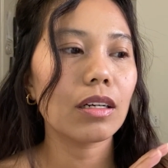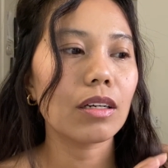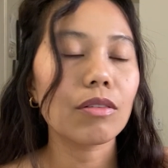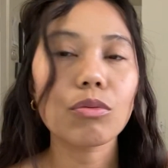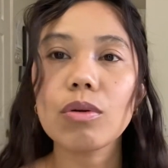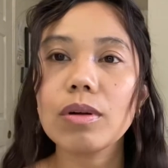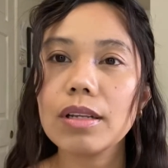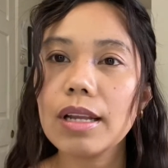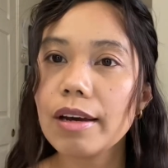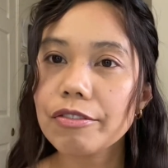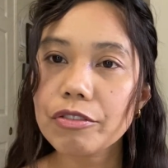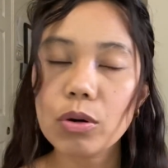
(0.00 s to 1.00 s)

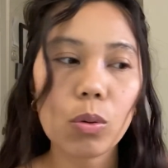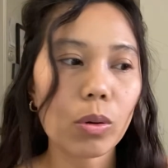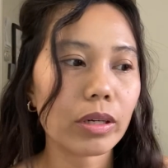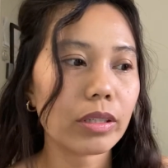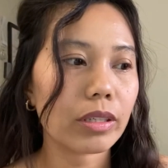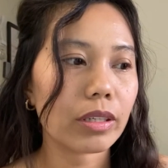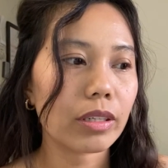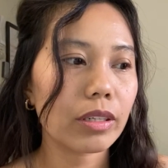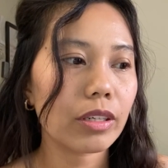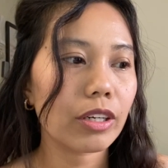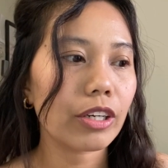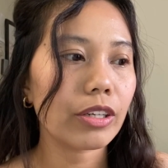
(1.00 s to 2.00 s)
left corner
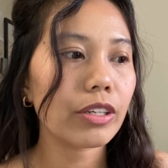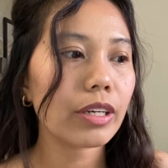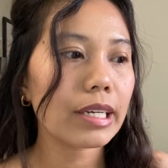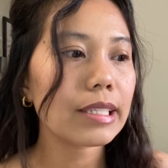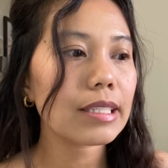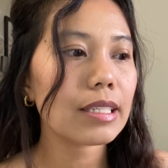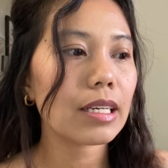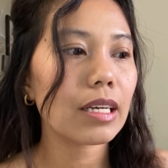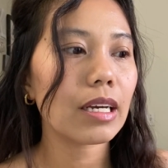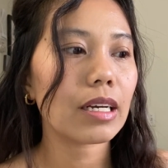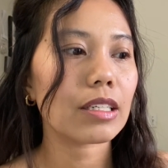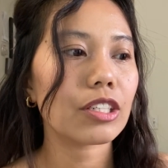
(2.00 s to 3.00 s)
you can
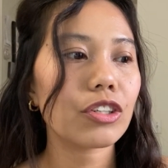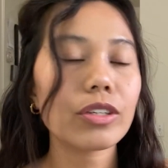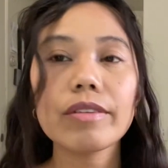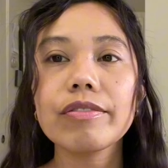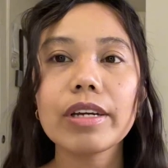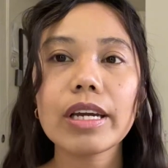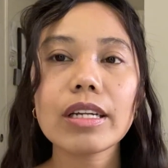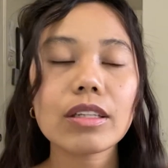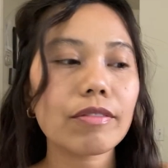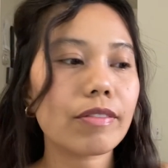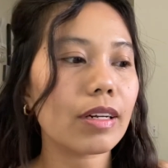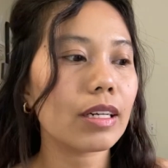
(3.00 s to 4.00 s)
see a certificate
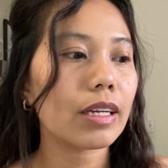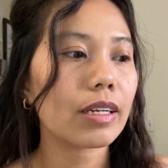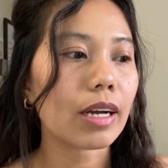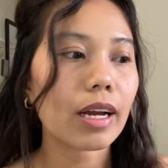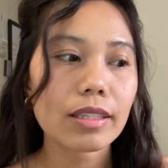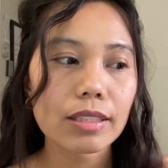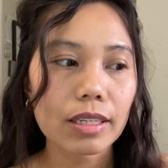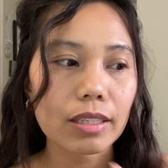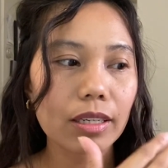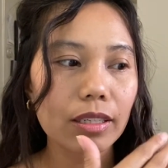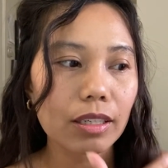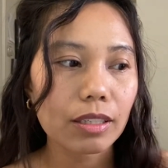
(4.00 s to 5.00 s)
of clearance, and
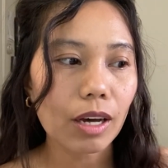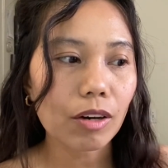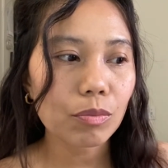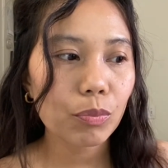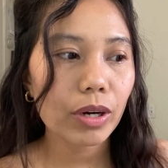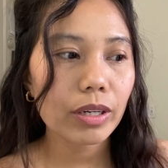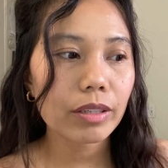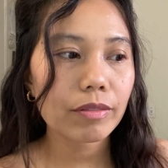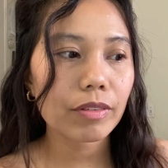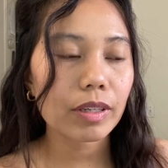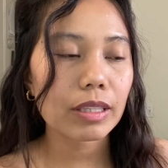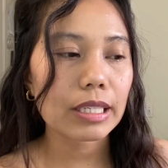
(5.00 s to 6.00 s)
then the down part of
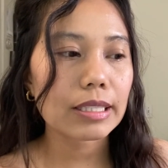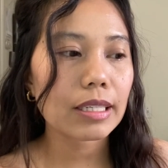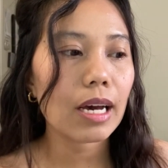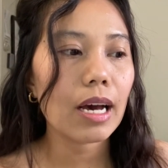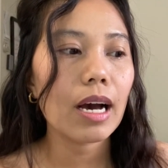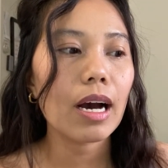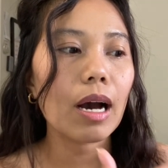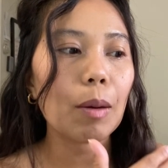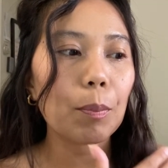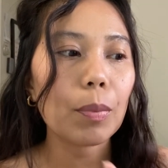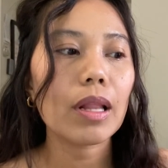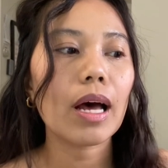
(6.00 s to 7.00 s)
it is
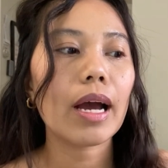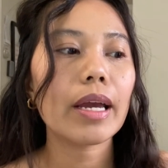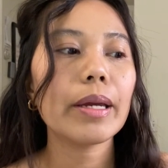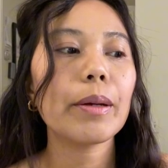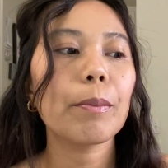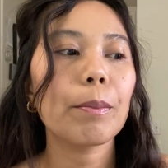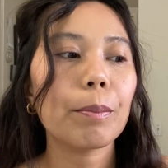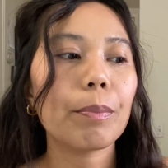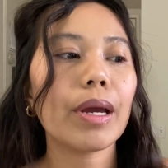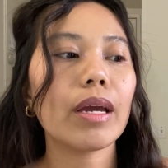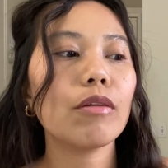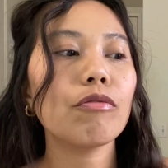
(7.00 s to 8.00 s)
apply
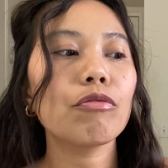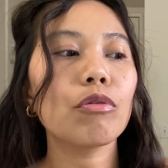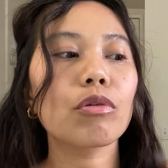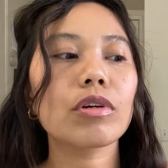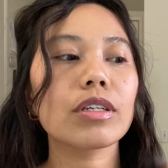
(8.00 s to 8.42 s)
pay for